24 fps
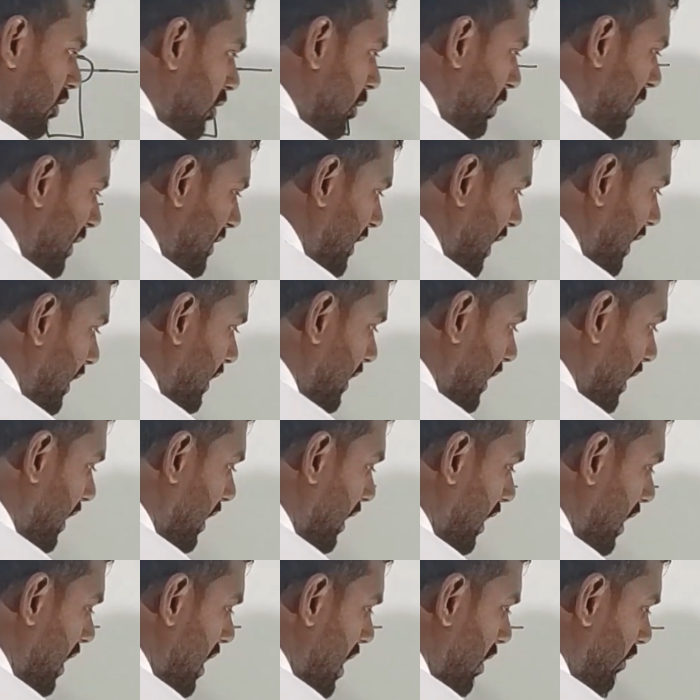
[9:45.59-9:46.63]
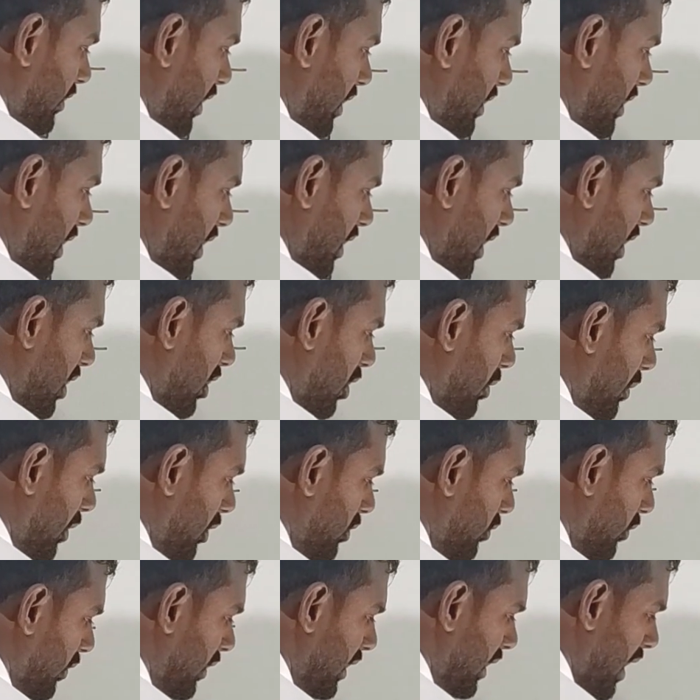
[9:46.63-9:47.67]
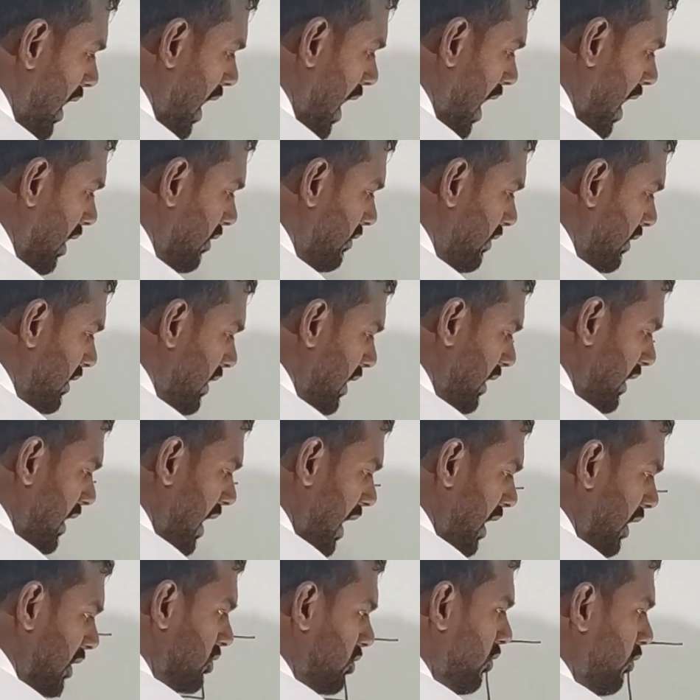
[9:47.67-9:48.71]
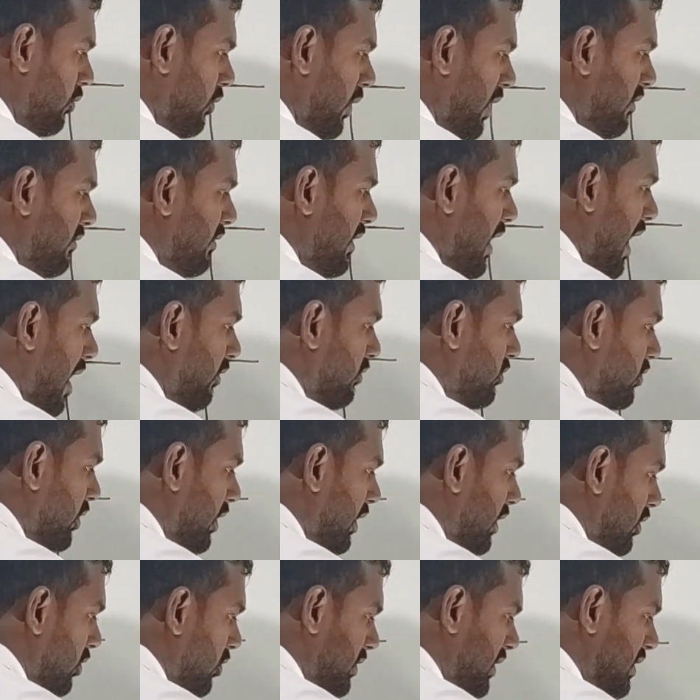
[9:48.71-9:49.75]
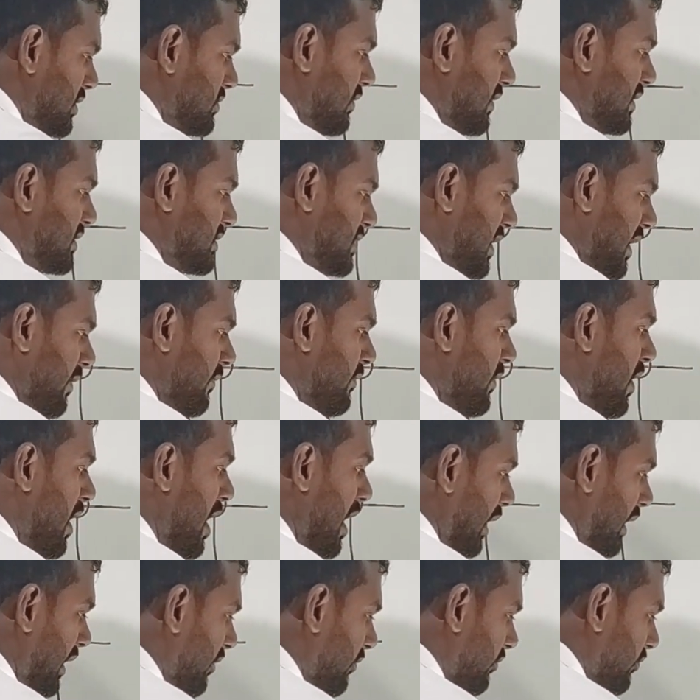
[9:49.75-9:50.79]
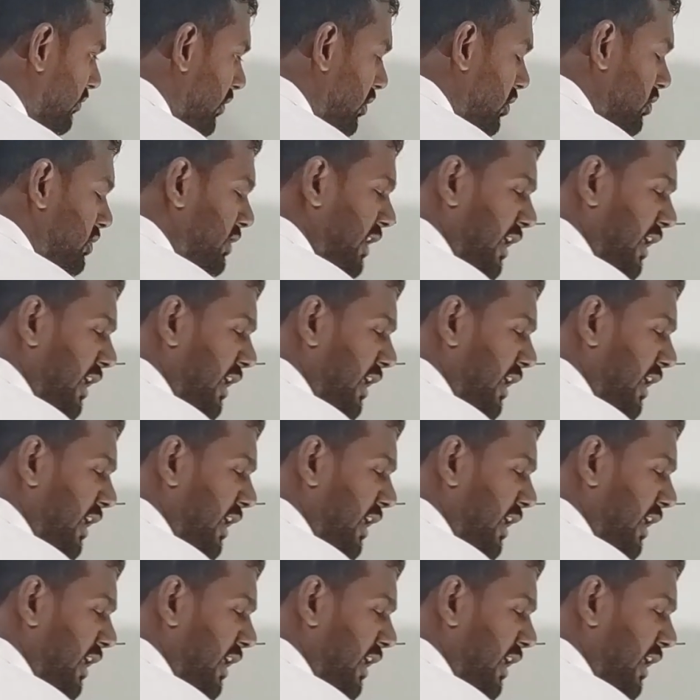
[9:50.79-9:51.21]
you will be thinking we are talking about only R1 and R2. Why we have to include this one? See, if you